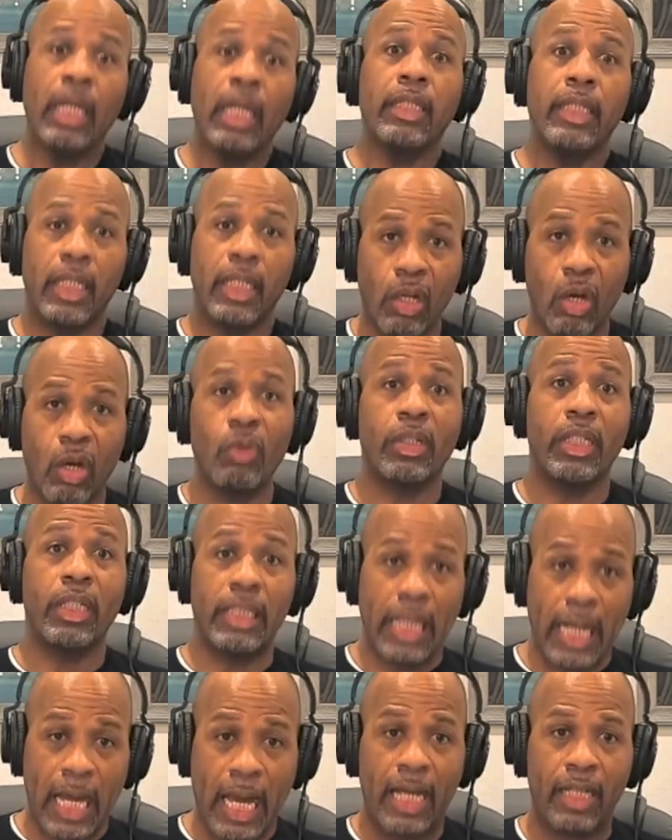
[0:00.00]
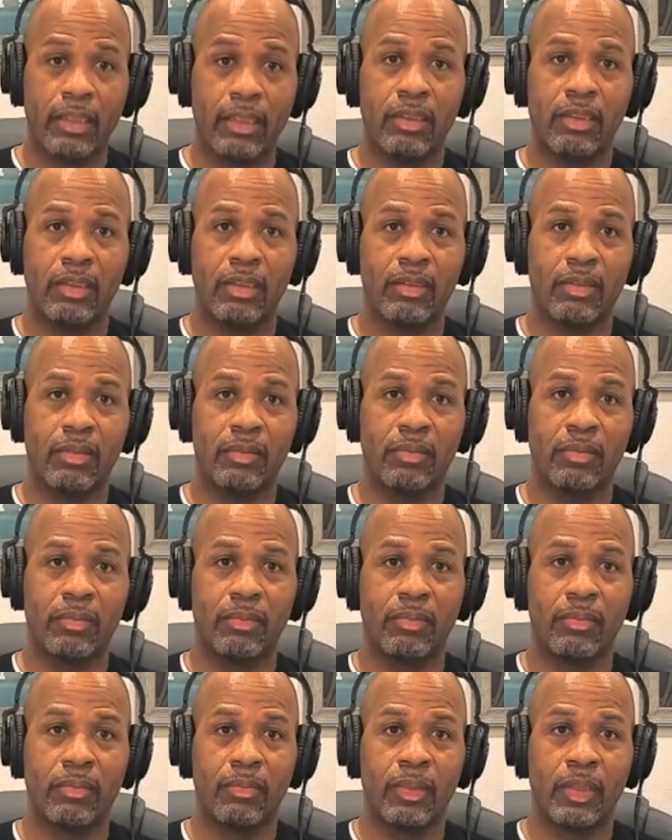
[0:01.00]
They go get high.
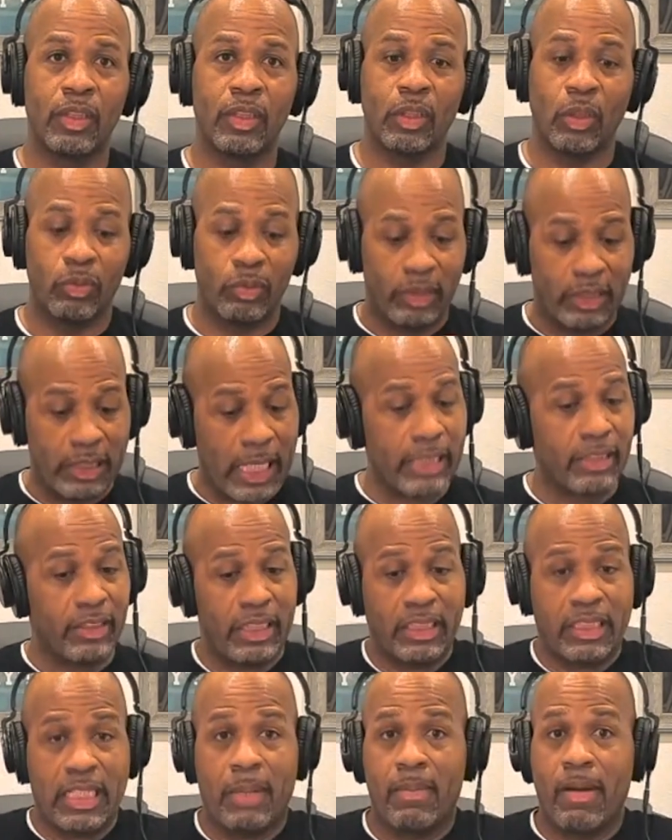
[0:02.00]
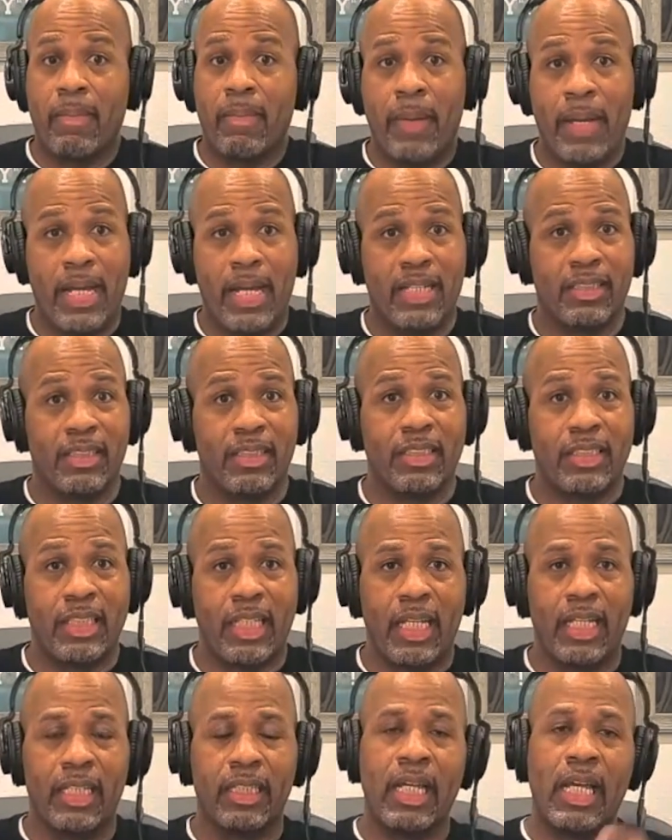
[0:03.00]
So just like my pastor
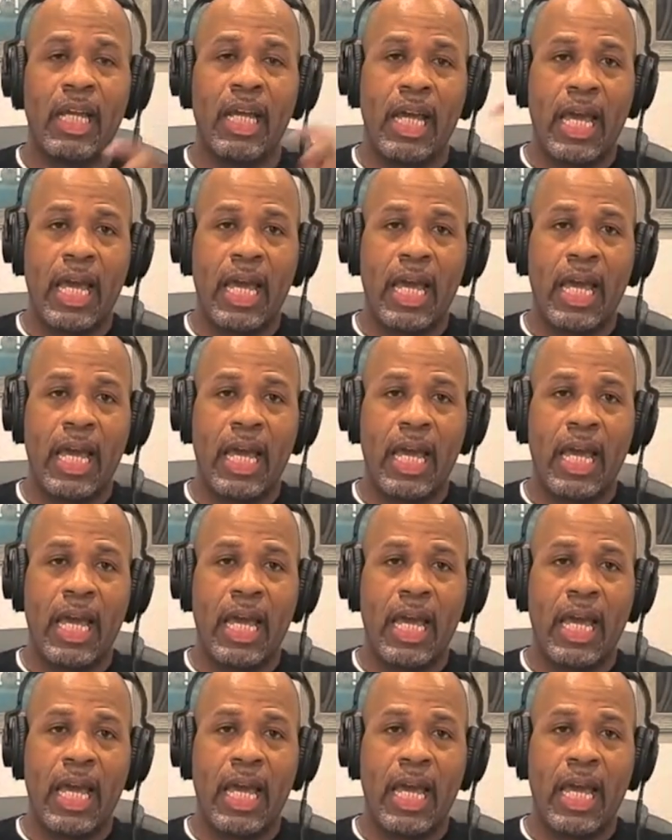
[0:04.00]
said,